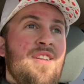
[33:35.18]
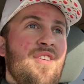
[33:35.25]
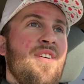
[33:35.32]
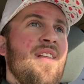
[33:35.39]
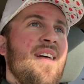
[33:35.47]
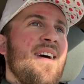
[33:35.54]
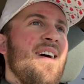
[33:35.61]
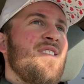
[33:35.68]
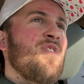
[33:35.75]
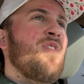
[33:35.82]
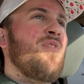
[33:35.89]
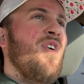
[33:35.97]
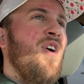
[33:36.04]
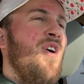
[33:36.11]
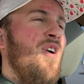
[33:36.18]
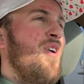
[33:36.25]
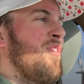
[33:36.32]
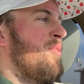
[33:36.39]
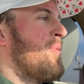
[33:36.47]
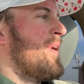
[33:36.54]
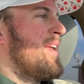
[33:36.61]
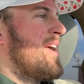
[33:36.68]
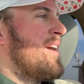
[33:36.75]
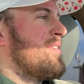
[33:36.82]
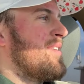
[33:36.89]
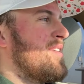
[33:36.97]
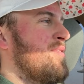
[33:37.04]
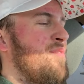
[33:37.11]
looking like I drove all the way
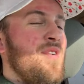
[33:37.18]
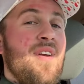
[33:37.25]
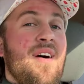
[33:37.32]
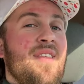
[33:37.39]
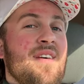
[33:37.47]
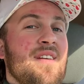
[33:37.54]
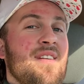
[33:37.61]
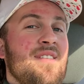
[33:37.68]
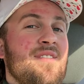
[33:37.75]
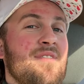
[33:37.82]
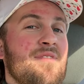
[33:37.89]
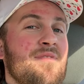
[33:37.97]
down here for nothing.